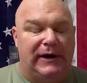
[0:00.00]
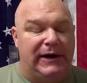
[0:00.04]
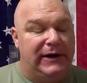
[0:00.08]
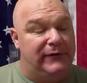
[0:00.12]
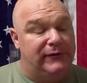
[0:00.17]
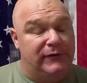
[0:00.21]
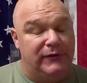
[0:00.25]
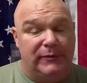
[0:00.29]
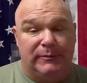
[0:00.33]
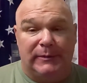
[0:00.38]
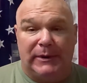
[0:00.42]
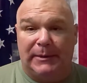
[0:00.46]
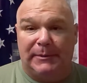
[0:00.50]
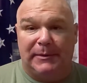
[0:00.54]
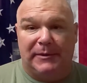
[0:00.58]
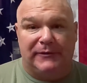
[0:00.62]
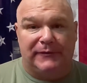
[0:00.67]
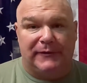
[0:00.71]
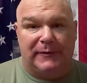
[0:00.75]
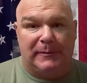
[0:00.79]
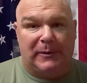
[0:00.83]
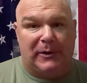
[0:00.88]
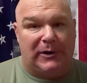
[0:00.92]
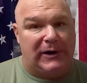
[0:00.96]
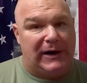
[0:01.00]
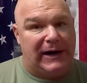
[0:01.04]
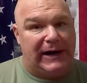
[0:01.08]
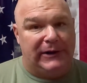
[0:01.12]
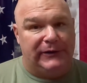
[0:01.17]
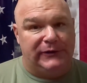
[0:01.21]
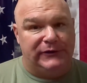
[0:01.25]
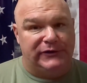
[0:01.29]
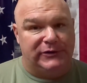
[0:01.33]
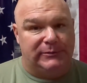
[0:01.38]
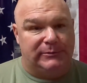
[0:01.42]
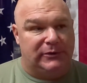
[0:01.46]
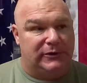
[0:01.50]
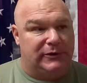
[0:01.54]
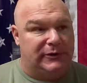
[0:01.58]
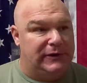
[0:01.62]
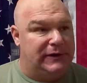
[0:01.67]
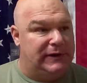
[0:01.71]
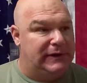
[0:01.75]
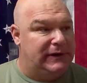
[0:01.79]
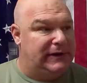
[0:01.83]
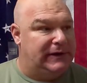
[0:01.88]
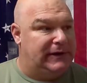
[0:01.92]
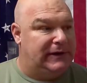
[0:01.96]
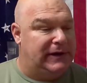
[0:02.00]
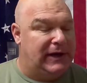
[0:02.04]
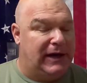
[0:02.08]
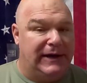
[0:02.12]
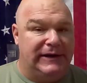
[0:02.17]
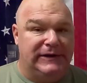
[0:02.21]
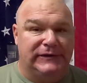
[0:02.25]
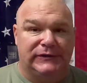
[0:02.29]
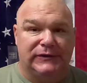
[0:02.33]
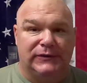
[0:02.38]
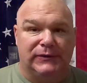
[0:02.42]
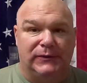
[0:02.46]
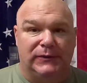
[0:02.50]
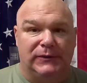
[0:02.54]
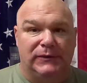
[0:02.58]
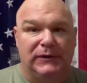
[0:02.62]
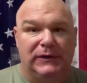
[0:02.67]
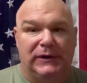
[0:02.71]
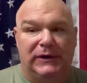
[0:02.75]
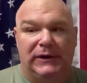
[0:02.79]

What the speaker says: If we remember from our algebra in high school,